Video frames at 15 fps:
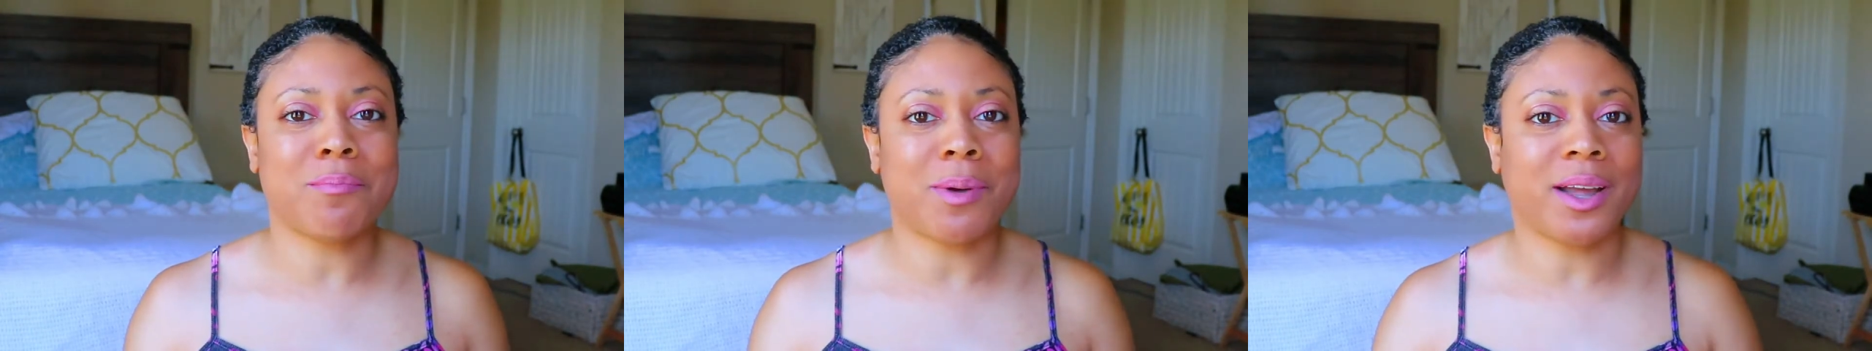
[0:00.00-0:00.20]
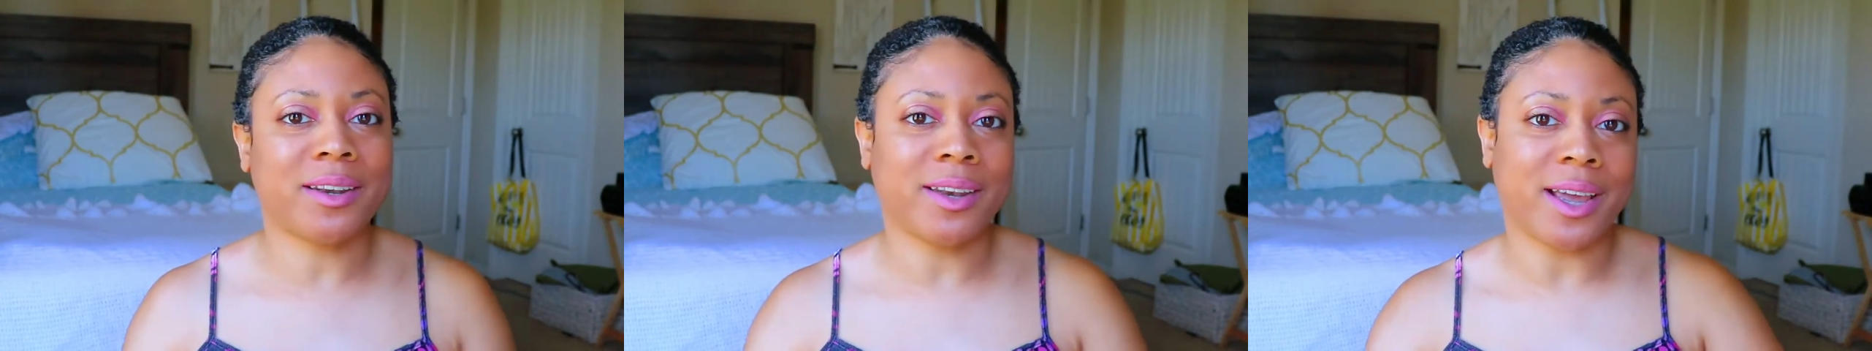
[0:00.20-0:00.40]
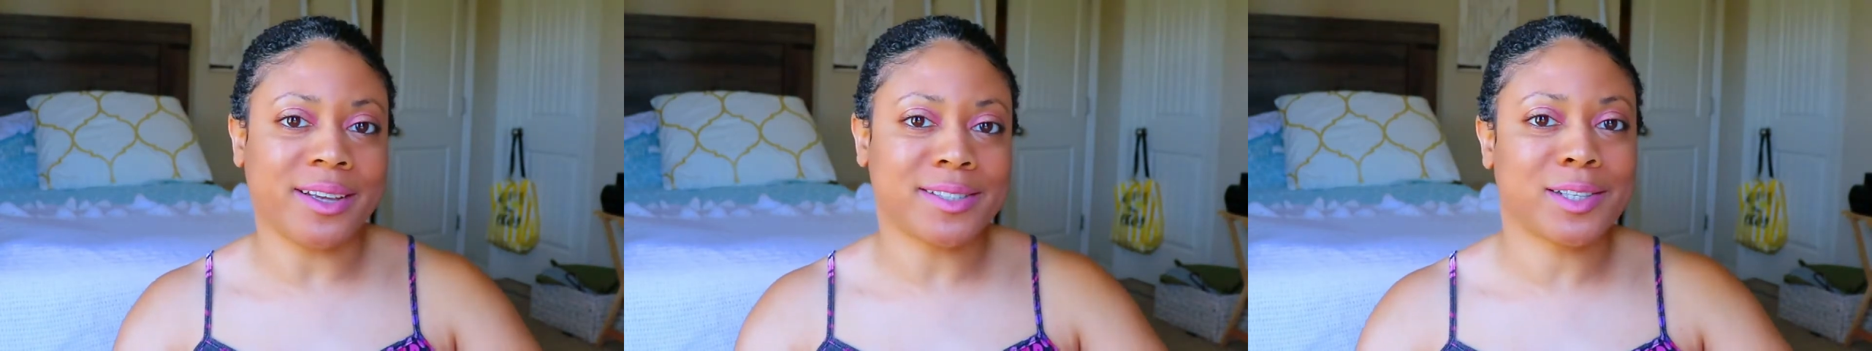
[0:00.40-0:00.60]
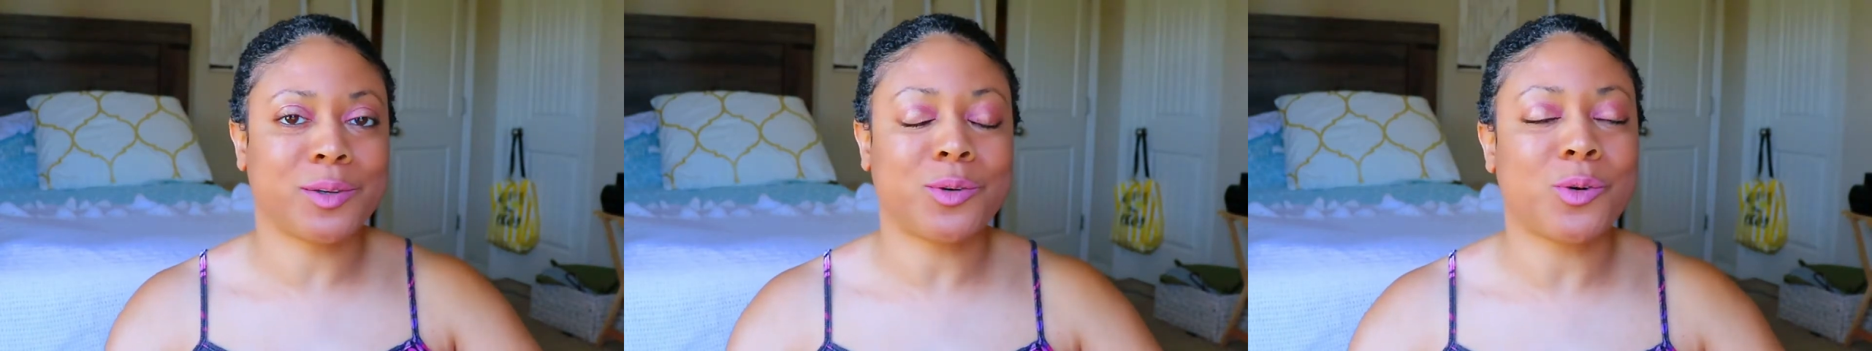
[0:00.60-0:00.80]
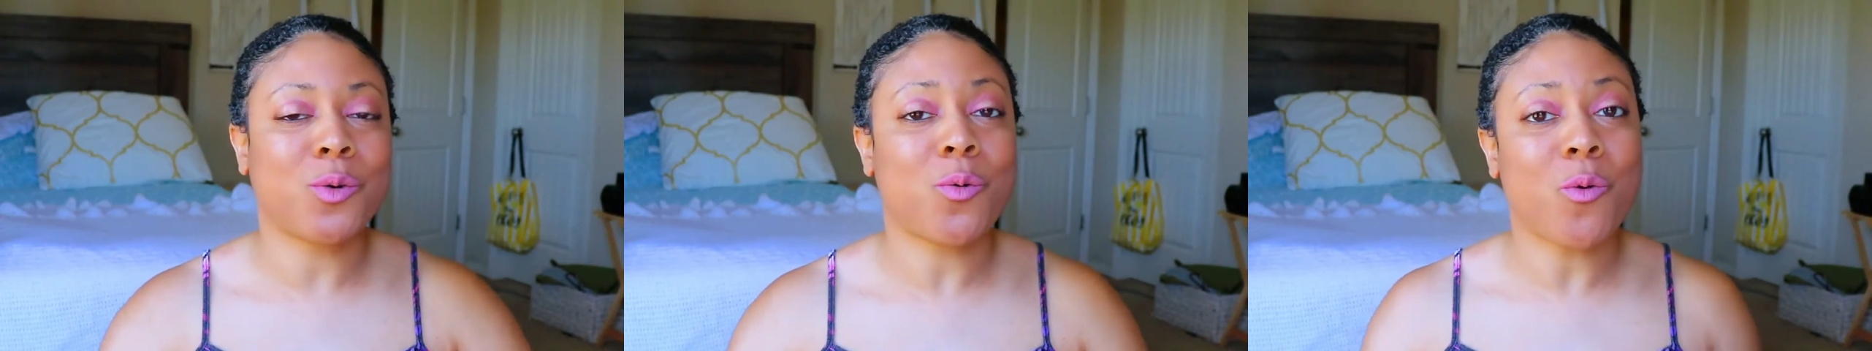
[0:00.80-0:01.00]
my nice
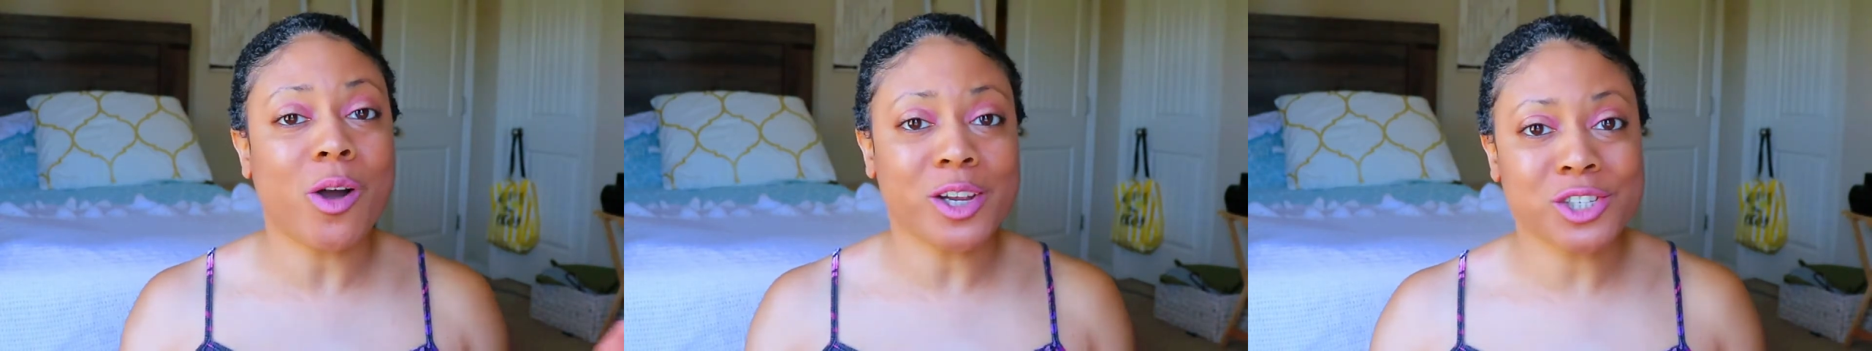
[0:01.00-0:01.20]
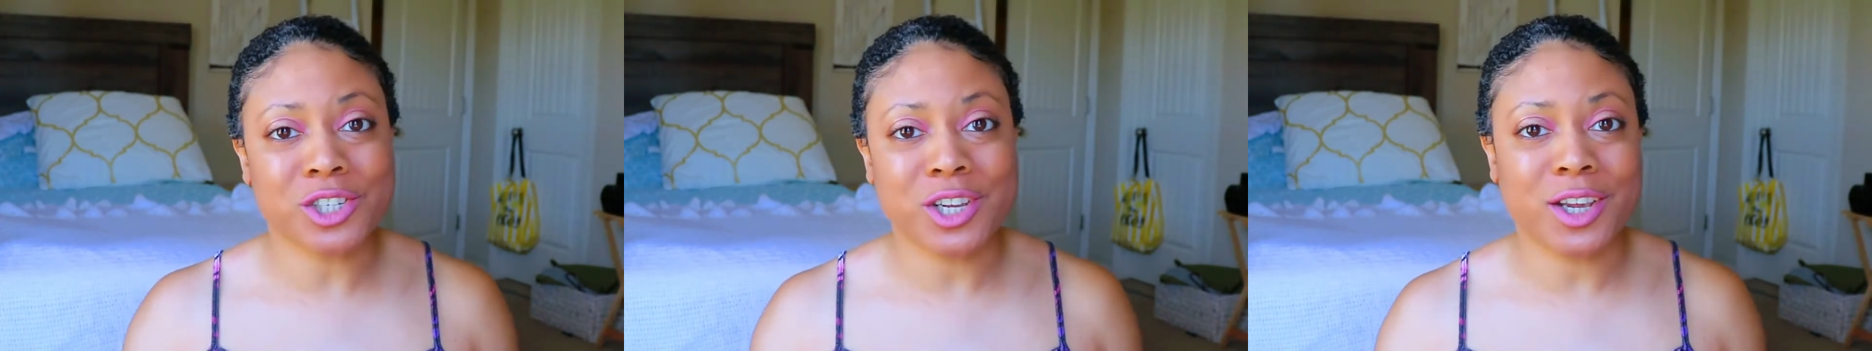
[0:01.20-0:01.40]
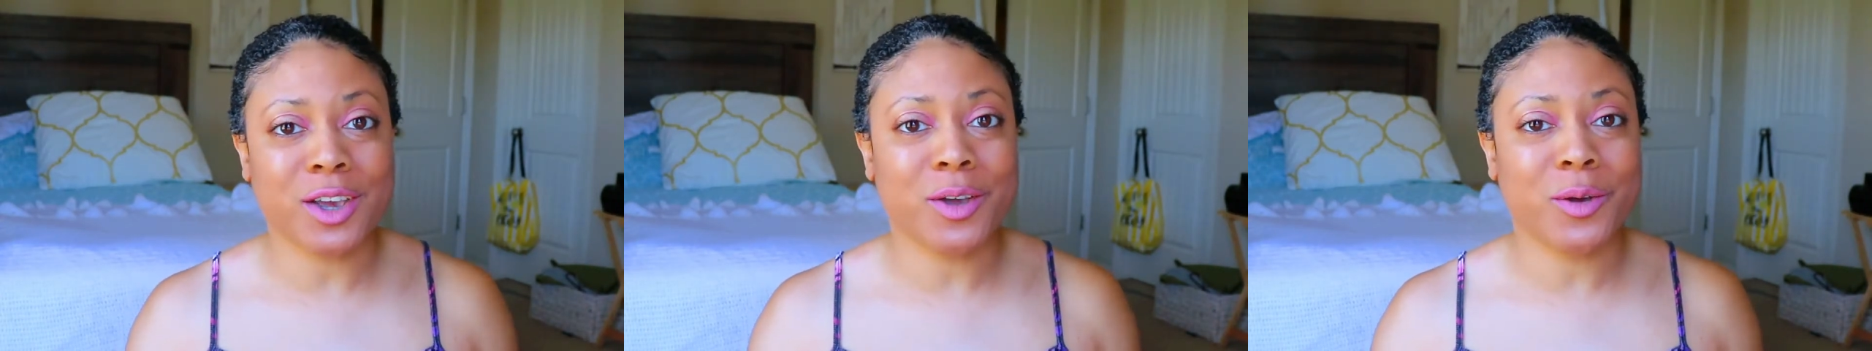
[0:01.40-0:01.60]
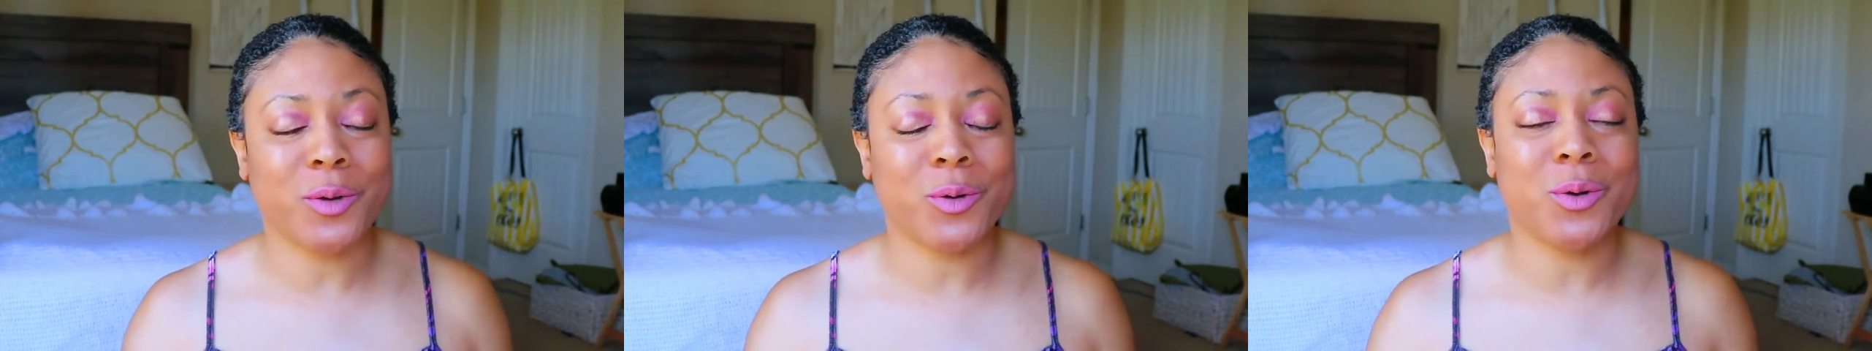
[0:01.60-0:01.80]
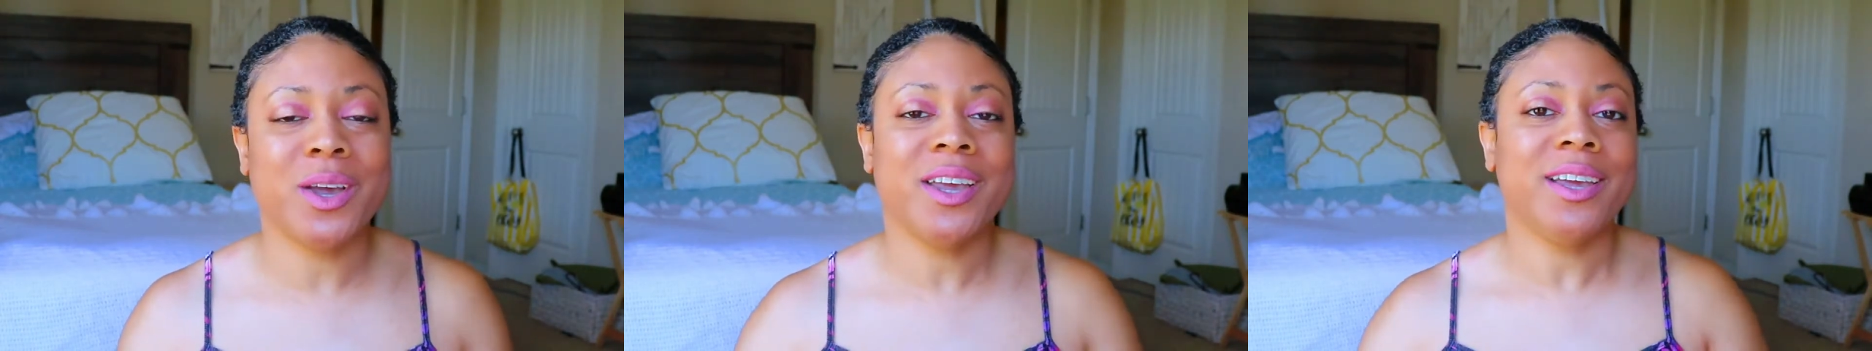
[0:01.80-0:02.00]
little wash and
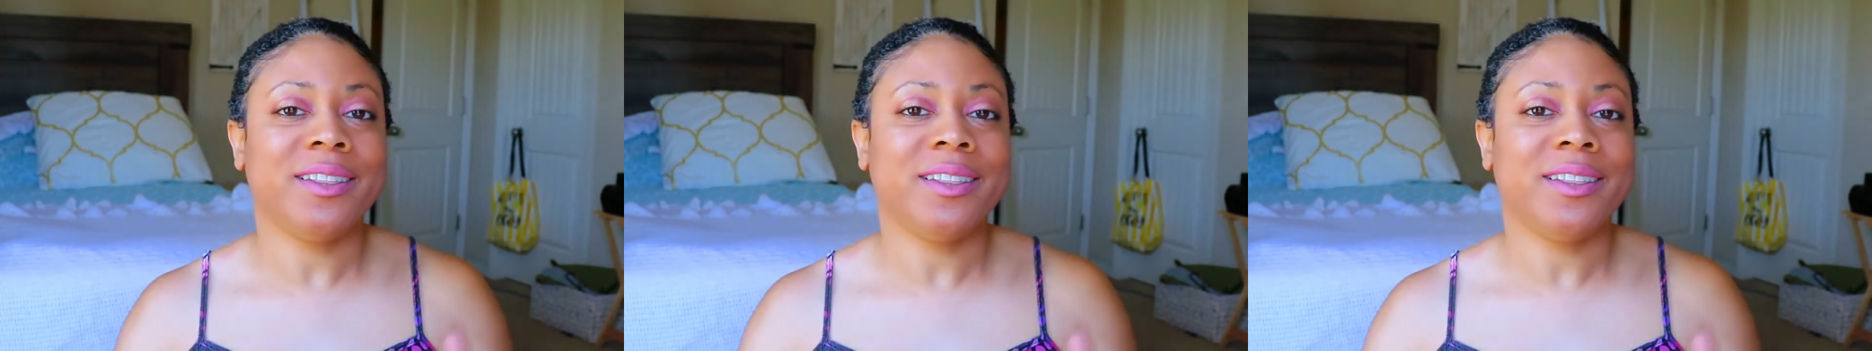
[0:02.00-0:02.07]
go.